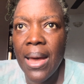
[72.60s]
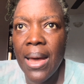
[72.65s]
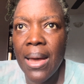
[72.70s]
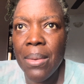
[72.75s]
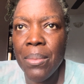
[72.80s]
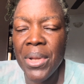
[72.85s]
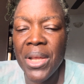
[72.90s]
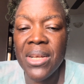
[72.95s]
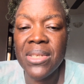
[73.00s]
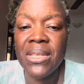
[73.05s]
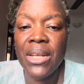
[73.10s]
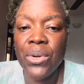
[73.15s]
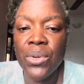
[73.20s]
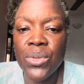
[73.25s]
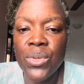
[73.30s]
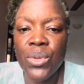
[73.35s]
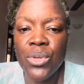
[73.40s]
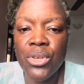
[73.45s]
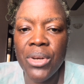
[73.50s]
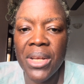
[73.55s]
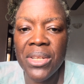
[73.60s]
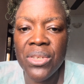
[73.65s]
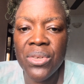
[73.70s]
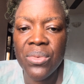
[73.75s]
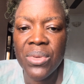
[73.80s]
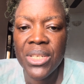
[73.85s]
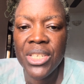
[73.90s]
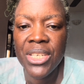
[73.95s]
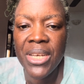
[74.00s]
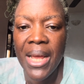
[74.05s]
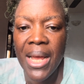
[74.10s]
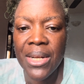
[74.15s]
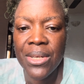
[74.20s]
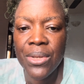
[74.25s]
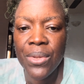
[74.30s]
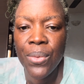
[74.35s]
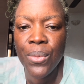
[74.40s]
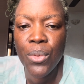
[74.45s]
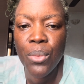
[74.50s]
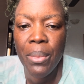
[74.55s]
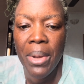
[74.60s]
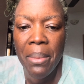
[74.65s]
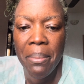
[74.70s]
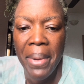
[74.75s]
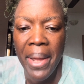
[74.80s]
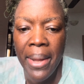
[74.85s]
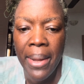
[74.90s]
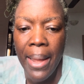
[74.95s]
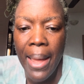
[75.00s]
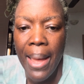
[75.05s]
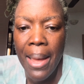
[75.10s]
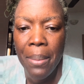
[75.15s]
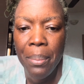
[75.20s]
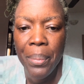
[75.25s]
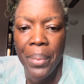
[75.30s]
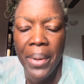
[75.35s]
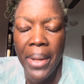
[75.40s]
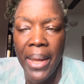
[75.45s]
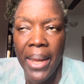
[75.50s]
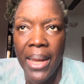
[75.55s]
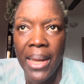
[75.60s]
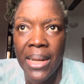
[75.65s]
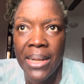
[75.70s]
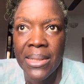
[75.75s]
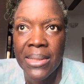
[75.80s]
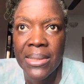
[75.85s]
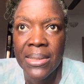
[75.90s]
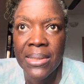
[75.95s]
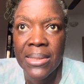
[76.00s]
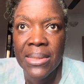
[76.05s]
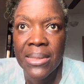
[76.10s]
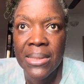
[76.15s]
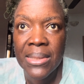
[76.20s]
Because I'd also tried to recharge through my bank app and